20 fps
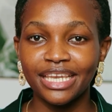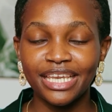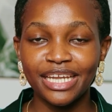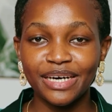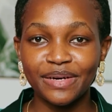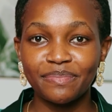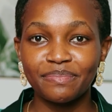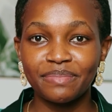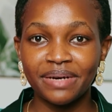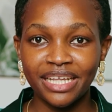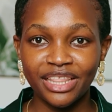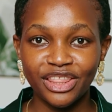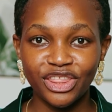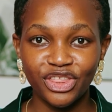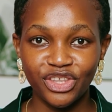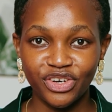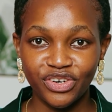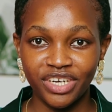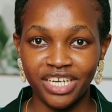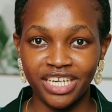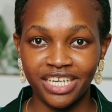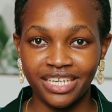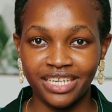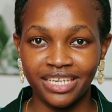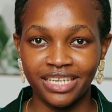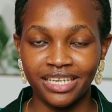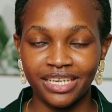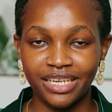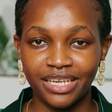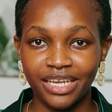Number three,
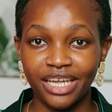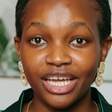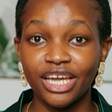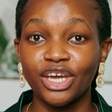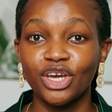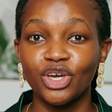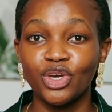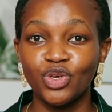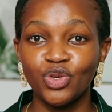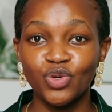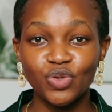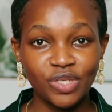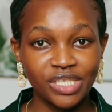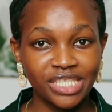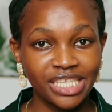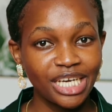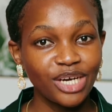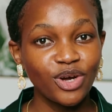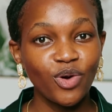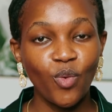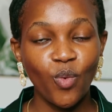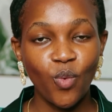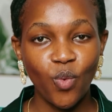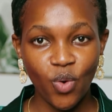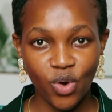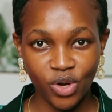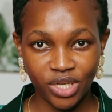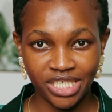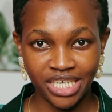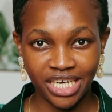using
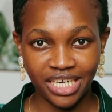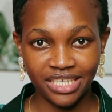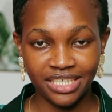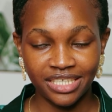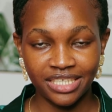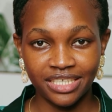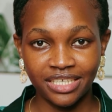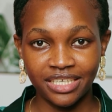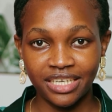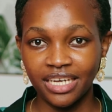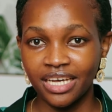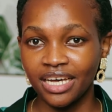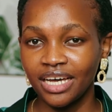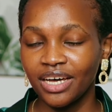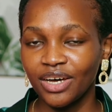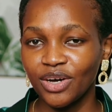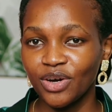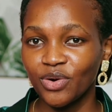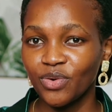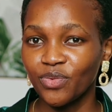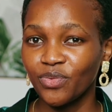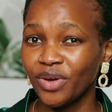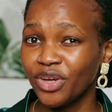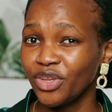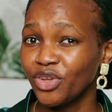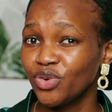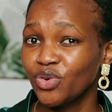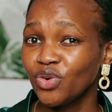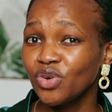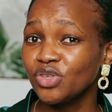water.
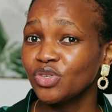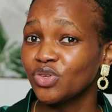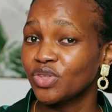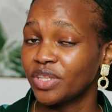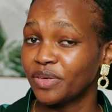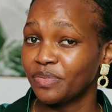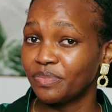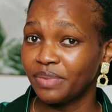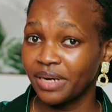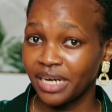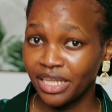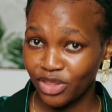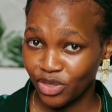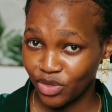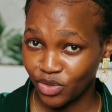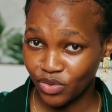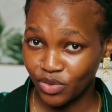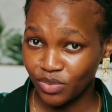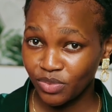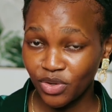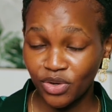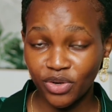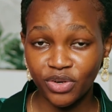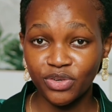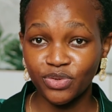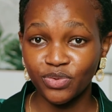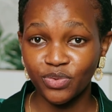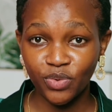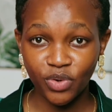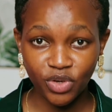When you go to the bathroom
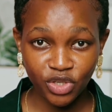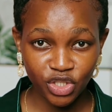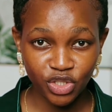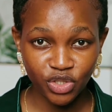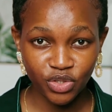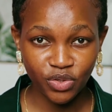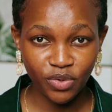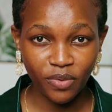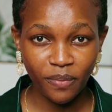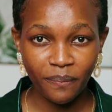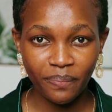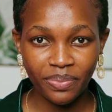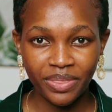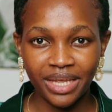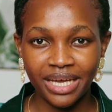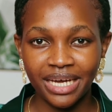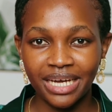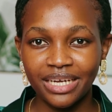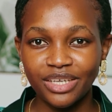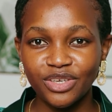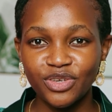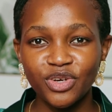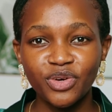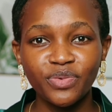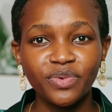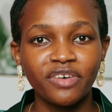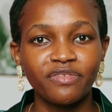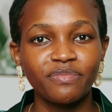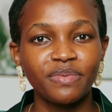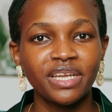or washroom, you
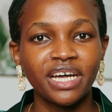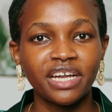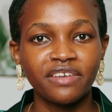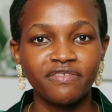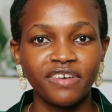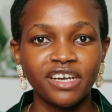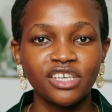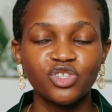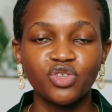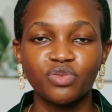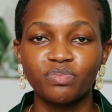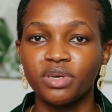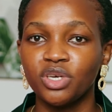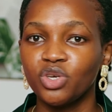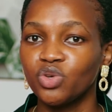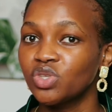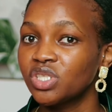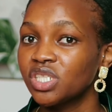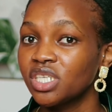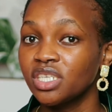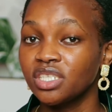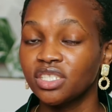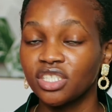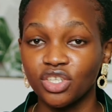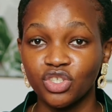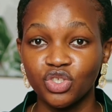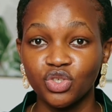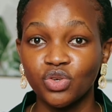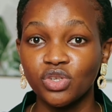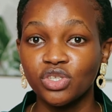know we have been advised to be using
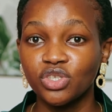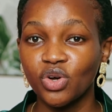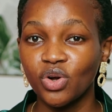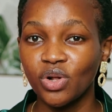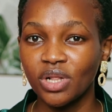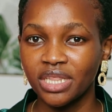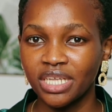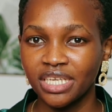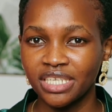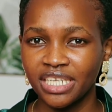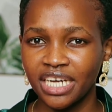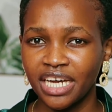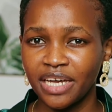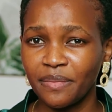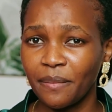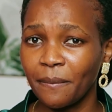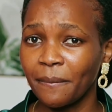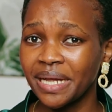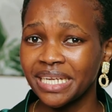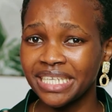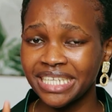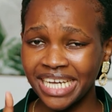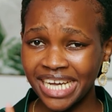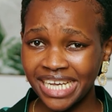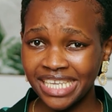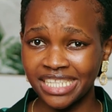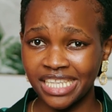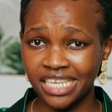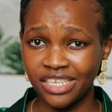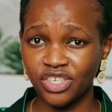tissues all the time, but
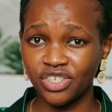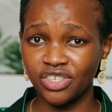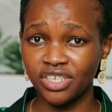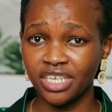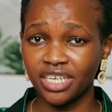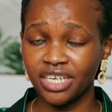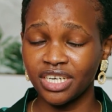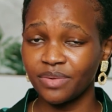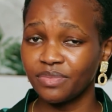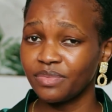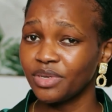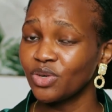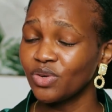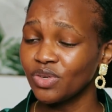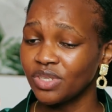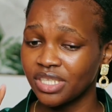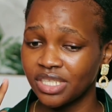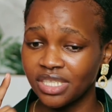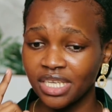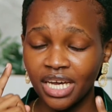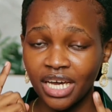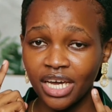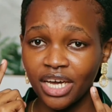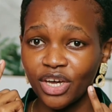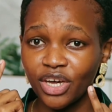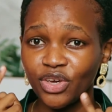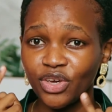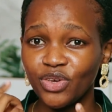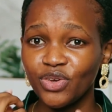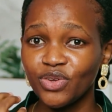here's the trick, because
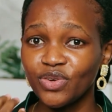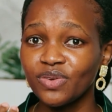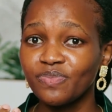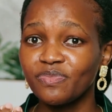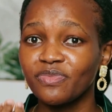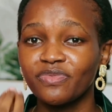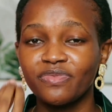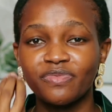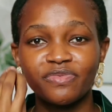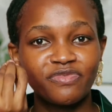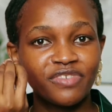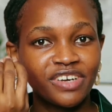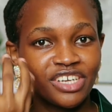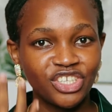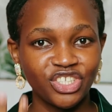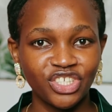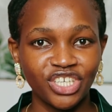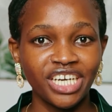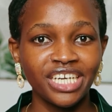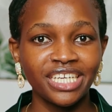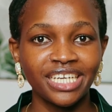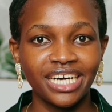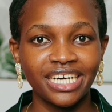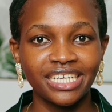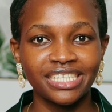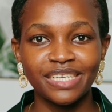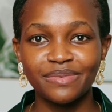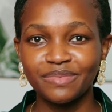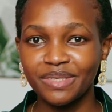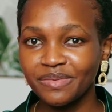you know
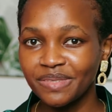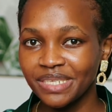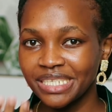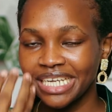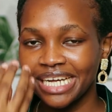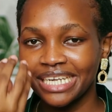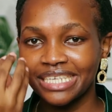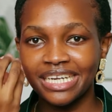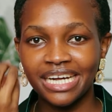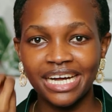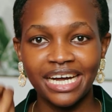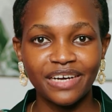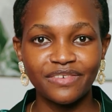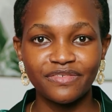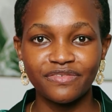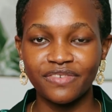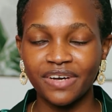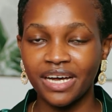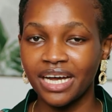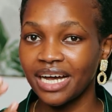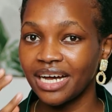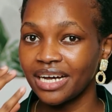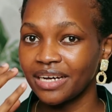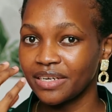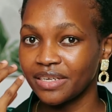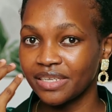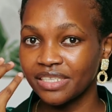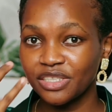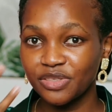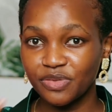vagina, sometimes it can have
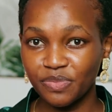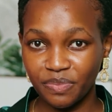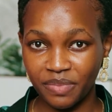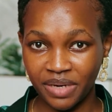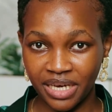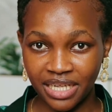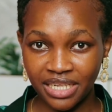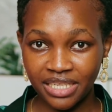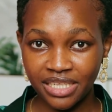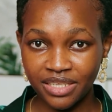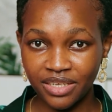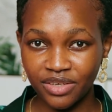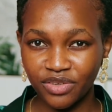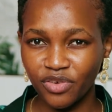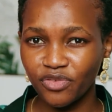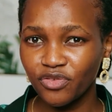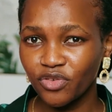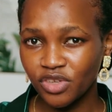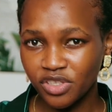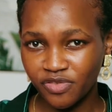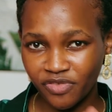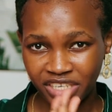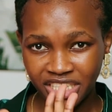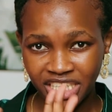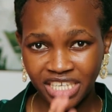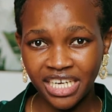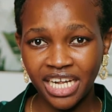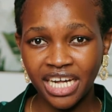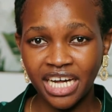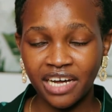a smell. Of course
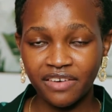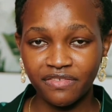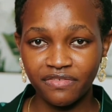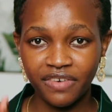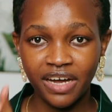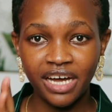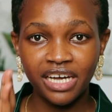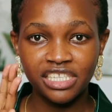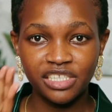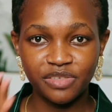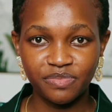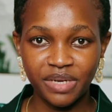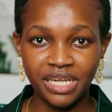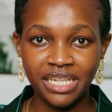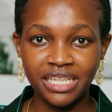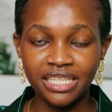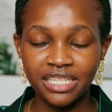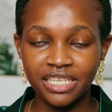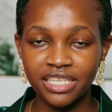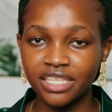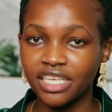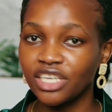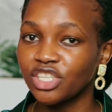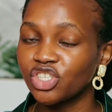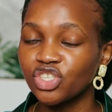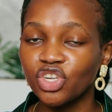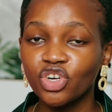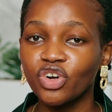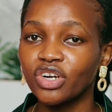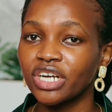vagina have a smell.
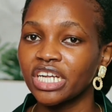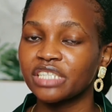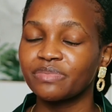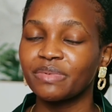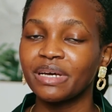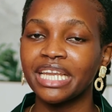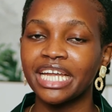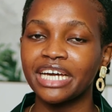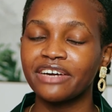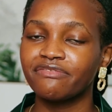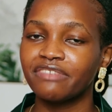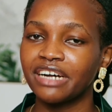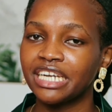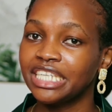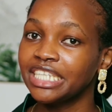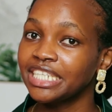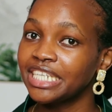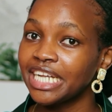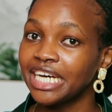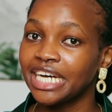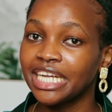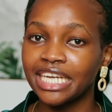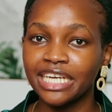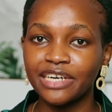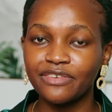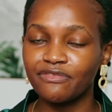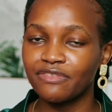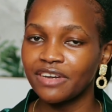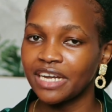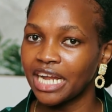It's not gonna smell like vanilla,
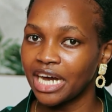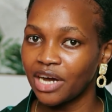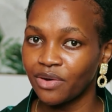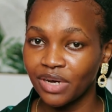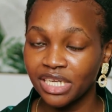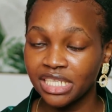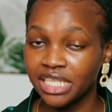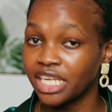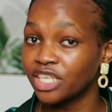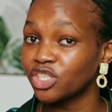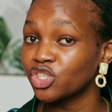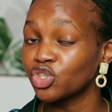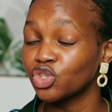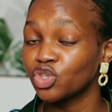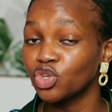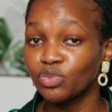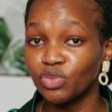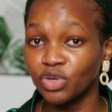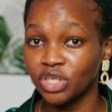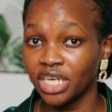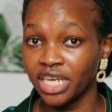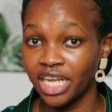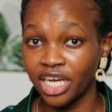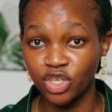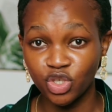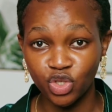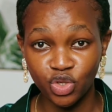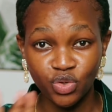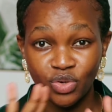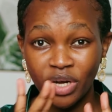like flowers. Let nobody
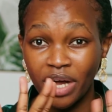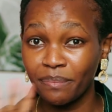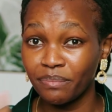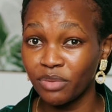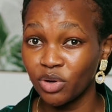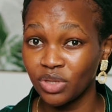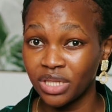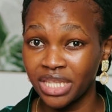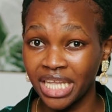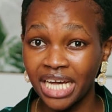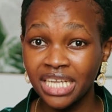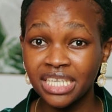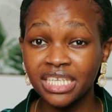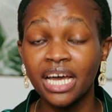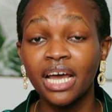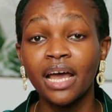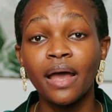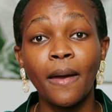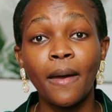lie to you about that,